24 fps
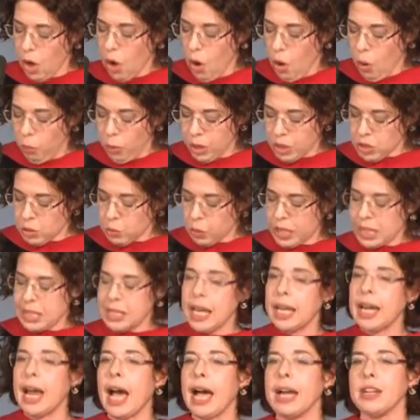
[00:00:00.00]
which was
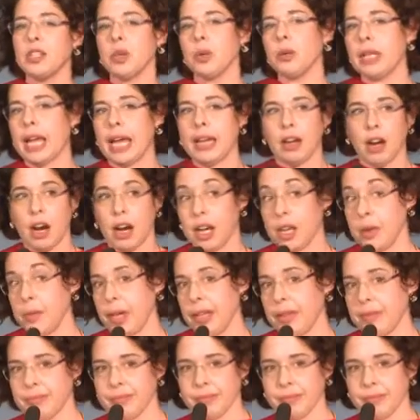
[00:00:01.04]
that I don't like arguing.